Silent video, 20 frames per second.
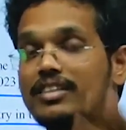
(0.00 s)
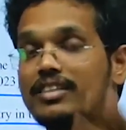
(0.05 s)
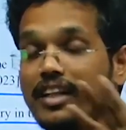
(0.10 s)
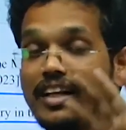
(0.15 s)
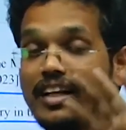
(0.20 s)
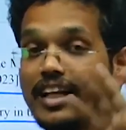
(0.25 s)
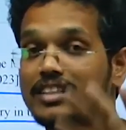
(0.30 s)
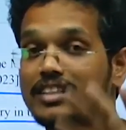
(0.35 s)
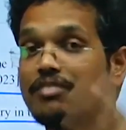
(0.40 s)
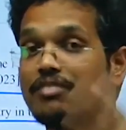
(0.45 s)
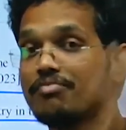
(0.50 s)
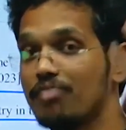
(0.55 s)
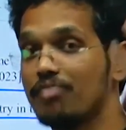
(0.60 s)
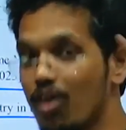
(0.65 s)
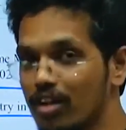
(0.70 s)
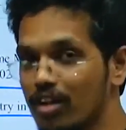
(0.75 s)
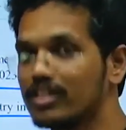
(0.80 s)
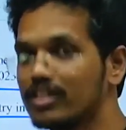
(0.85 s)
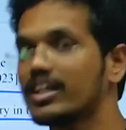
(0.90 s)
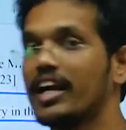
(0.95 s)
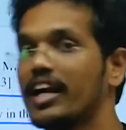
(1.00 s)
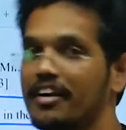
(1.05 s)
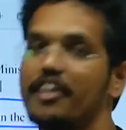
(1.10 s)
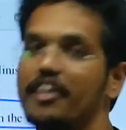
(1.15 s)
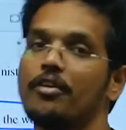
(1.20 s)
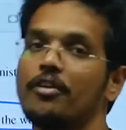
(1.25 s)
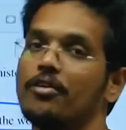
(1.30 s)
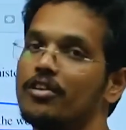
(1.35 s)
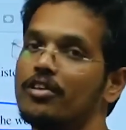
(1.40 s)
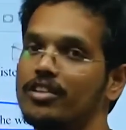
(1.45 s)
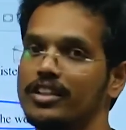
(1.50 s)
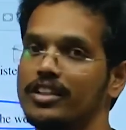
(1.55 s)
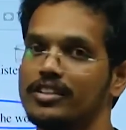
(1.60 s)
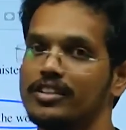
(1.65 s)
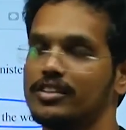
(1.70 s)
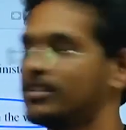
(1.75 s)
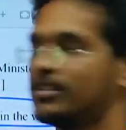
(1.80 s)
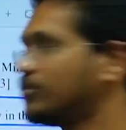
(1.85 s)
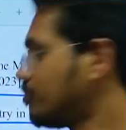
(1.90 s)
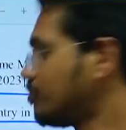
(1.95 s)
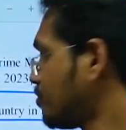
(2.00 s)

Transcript: India is the fourth country to do this.